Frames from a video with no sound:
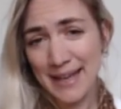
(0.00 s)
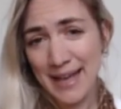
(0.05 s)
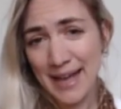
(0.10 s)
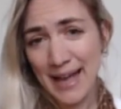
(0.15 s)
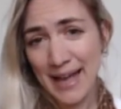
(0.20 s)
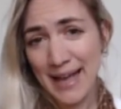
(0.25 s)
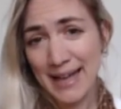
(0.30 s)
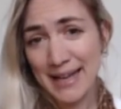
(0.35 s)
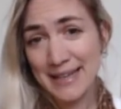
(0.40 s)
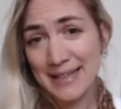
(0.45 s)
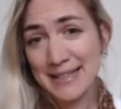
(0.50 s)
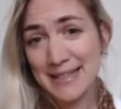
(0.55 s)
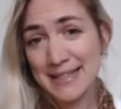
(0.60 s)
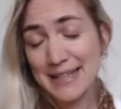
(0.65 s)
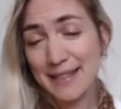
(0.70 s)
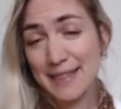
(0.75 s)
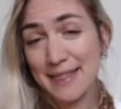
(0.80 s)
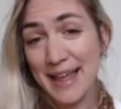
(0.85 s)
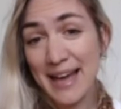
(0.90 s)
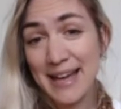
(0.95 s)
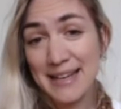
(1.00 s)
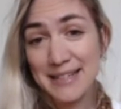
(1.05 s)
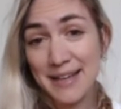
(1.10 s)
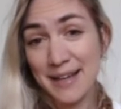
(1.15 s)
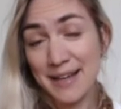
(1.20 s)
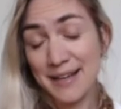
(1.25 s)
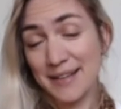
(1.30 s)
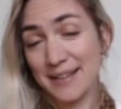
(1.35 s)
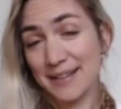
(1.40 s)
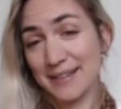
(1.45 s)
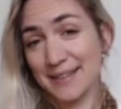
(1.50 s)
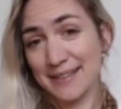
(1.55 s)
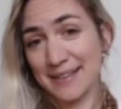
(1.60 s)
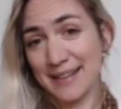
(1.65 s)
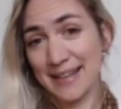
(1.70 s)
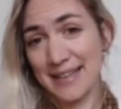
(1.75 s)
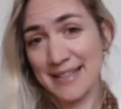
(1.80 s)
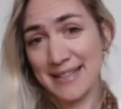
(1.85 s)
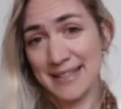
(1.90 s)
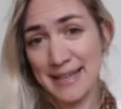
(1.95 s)
And that earth
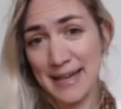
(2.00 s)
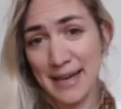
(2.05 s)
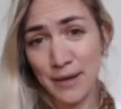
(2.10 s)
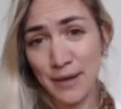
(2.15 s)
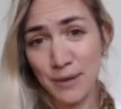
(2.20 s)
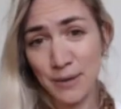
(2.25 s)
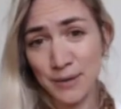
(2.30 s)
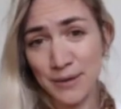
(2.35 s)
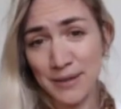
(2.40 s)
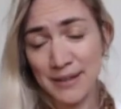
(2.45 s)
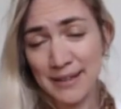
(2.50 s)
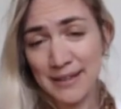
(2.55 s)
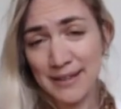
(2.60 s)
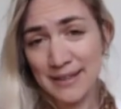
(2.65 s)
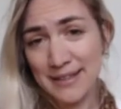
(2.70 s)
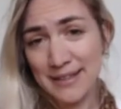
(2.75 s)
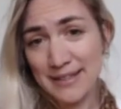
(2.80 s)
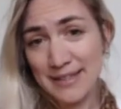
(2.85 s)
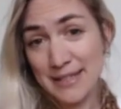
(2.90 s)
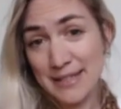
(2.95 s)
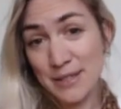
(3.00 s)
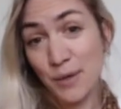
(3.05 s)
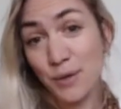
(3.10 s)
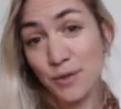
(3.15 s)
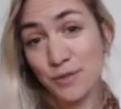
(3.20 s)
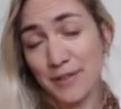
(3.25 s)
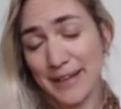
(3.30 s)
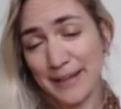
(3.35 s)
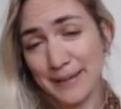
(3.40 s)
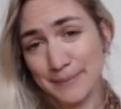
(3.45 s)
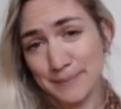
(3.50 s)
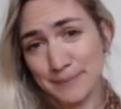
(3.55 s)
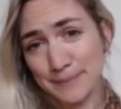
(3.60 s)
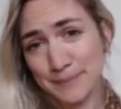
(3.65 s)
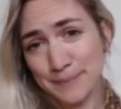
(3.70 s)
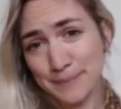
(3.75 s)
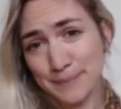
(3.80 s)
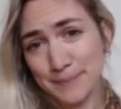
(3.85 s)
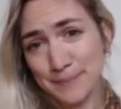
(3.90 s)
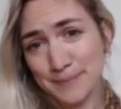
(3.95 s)
is now dissolving.
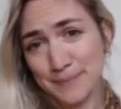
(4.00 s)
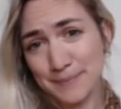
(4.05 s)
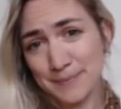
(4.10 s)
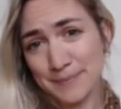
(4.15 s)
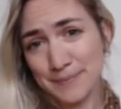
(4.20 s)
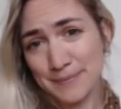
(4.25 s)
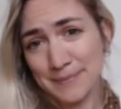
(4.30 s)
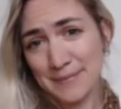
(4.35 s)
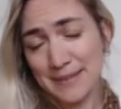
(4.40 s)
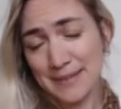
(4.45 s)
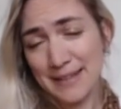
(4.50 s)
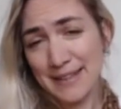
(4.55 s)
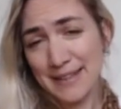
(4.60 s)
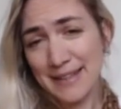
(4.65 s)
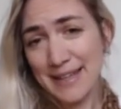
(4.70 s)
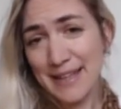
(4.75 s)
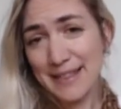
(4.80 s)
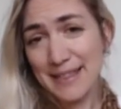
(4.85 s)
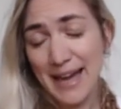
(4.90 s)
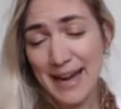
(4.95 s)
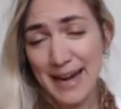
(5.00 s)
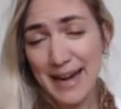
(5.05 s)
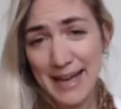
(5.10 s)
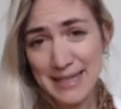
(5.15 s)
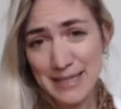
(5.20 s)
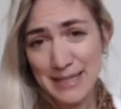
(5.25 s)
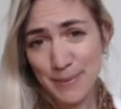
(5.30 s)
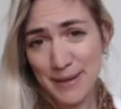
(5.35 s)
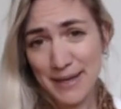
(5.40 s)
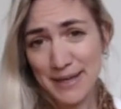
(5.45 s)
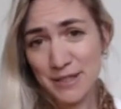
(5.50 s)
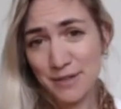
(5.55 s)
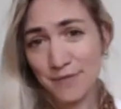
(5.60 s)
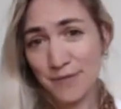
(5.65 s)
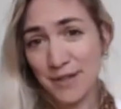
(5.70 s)
That aspect of